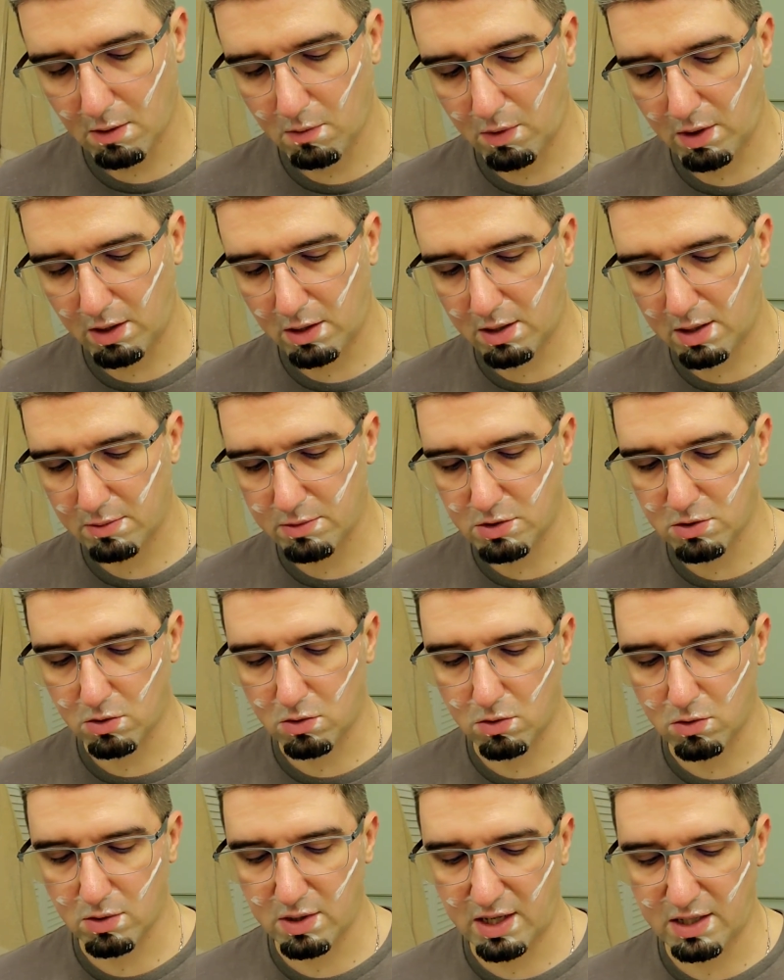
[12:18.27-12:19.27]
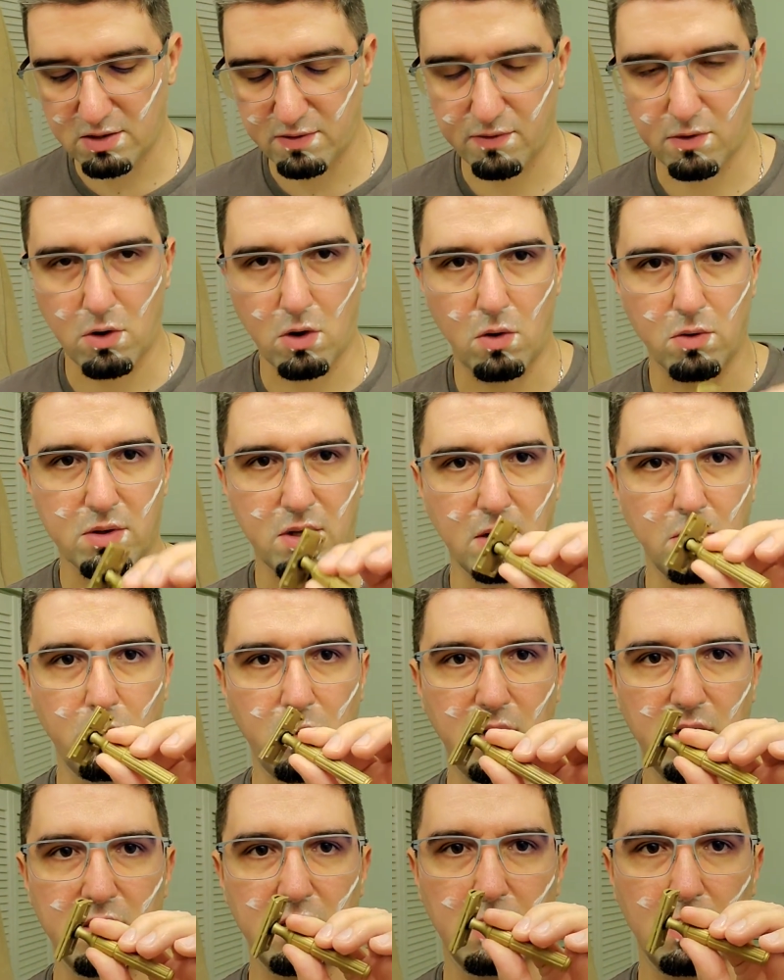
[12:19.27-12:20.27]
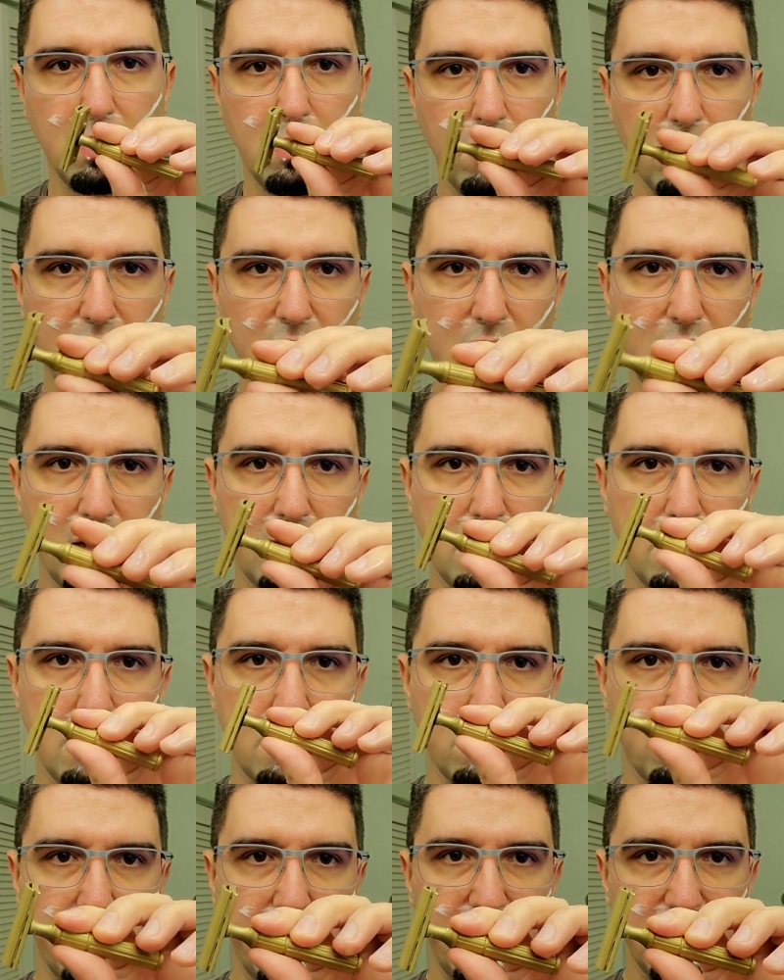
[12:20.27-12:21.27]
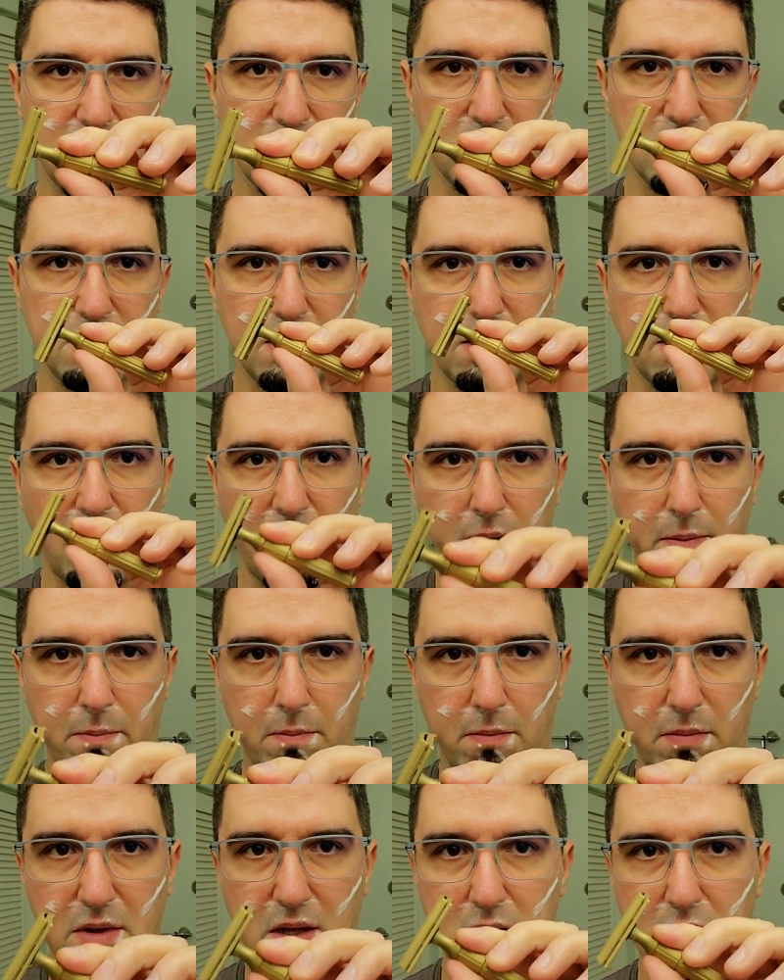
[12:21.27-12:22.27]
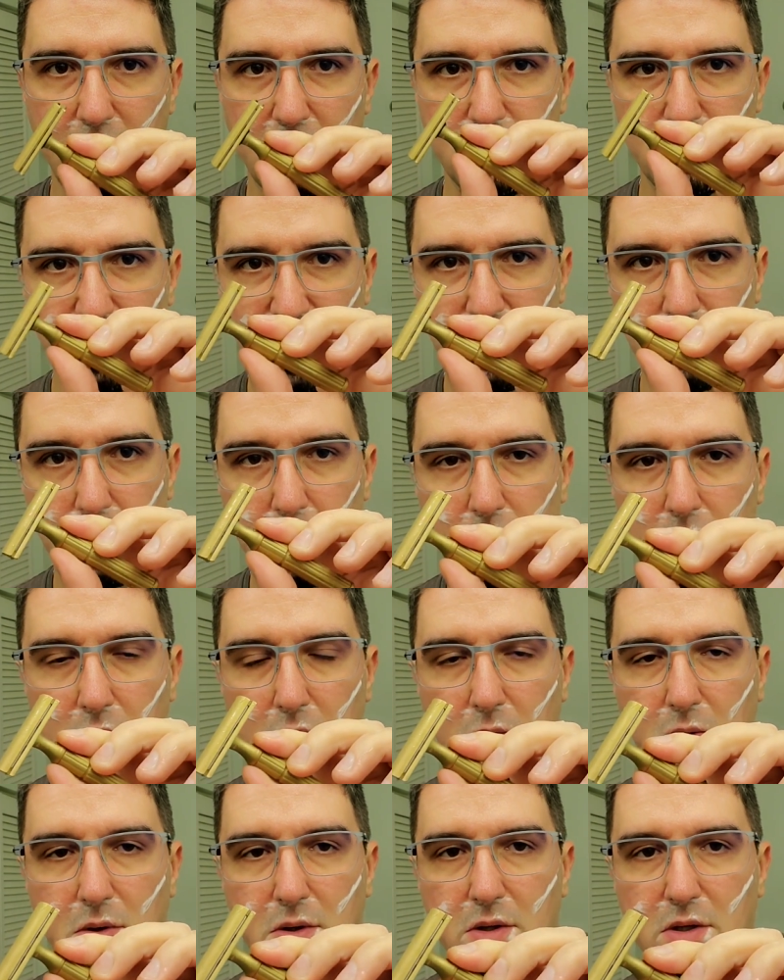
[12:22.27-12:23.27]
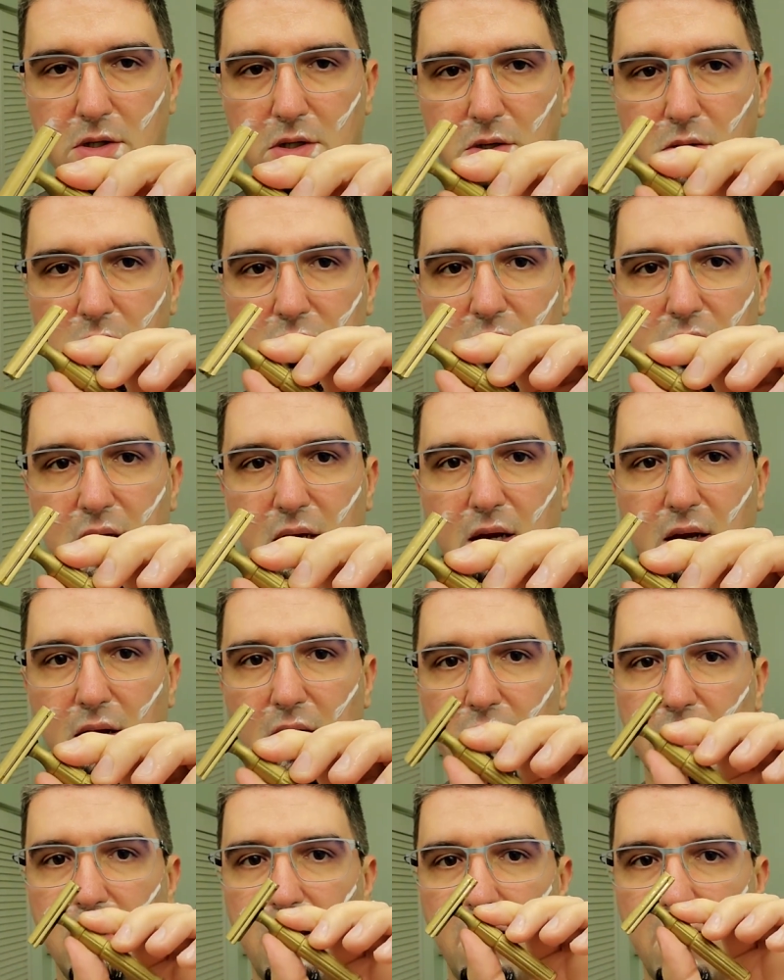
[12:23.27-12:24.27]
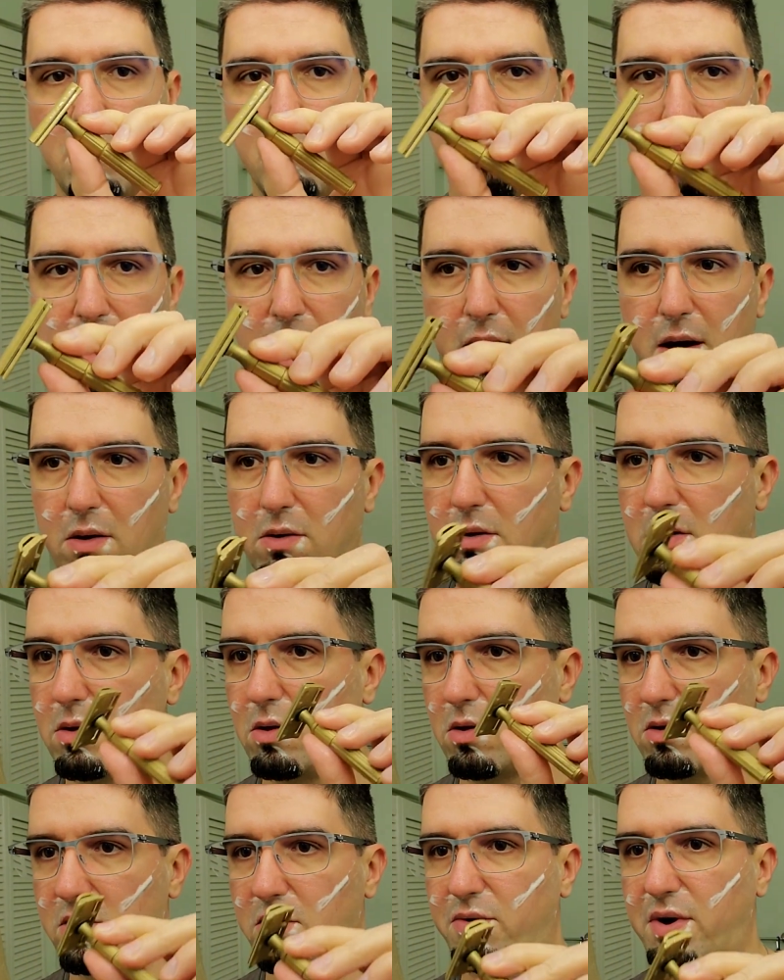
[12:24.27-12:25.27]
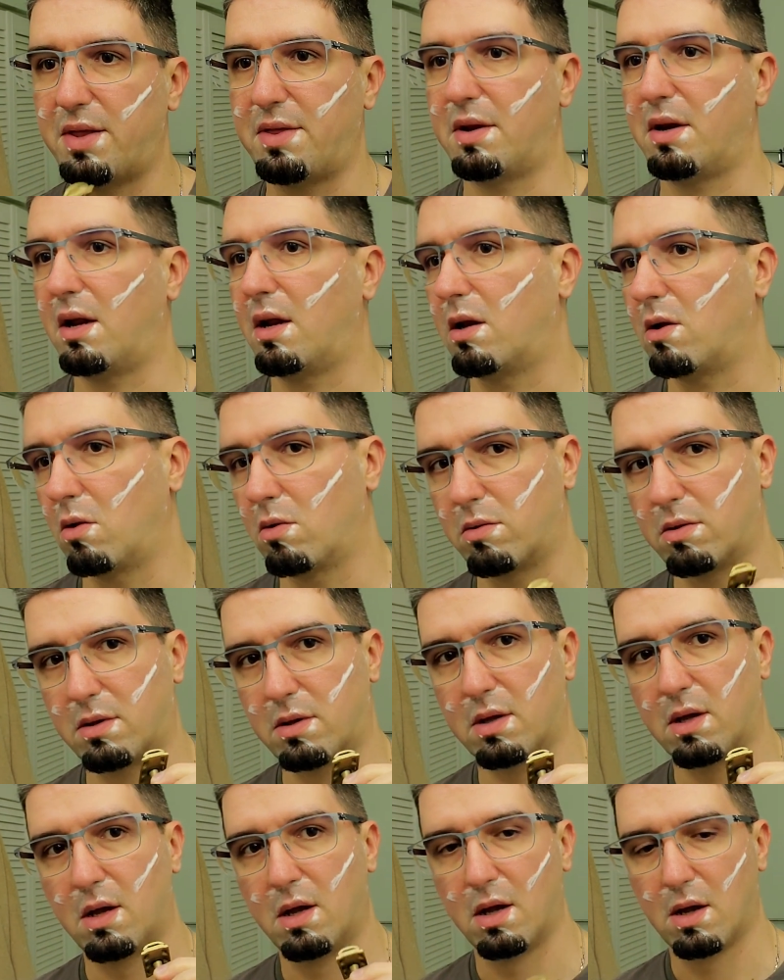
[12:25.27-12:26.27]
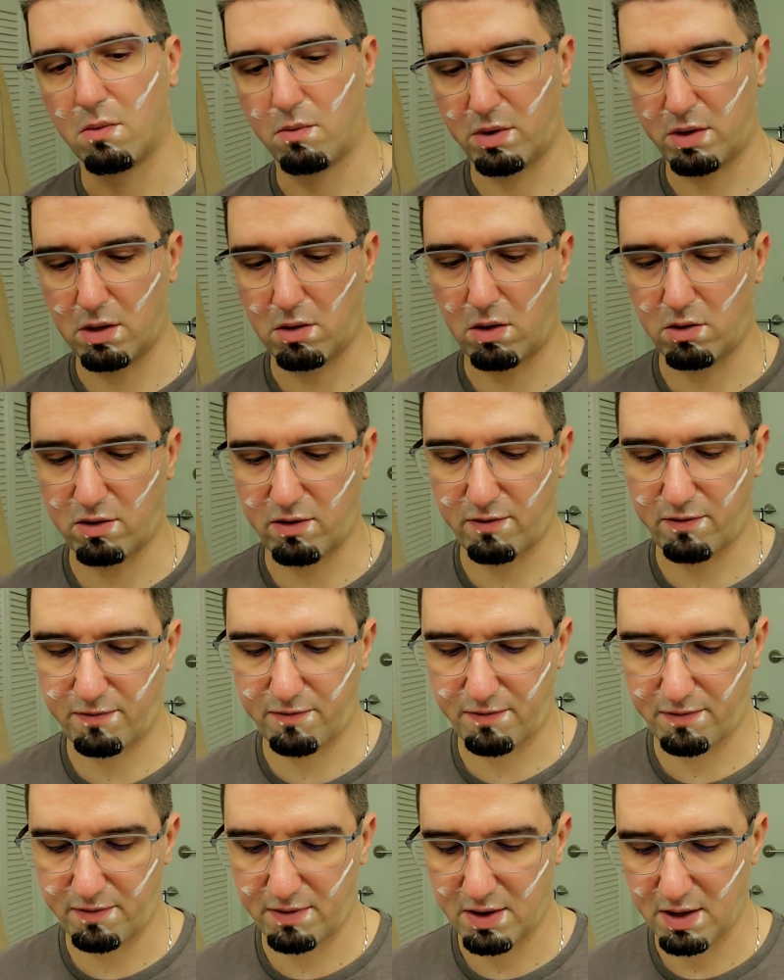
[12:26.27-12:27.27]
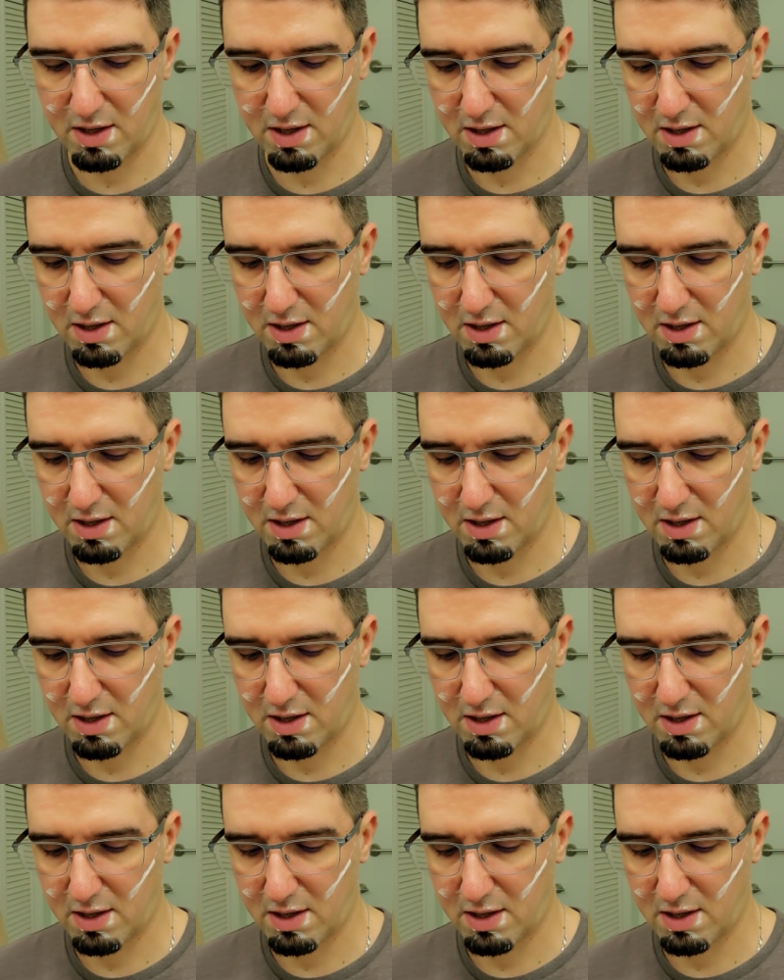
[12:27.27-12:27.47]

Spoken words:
when it comes to 2 days of growth and we're looking at razors that are gentle towards your skin and they are mild, not threatening, not with a lot of